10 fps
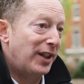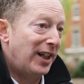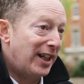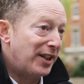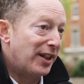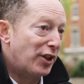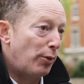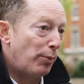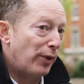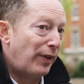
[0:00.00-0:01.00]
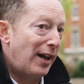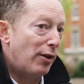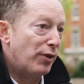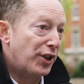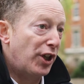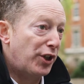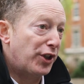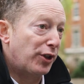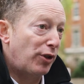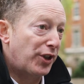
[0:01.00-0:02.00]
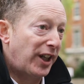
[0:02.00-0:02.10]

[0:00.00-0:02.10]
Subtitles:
it is an example of how researchers across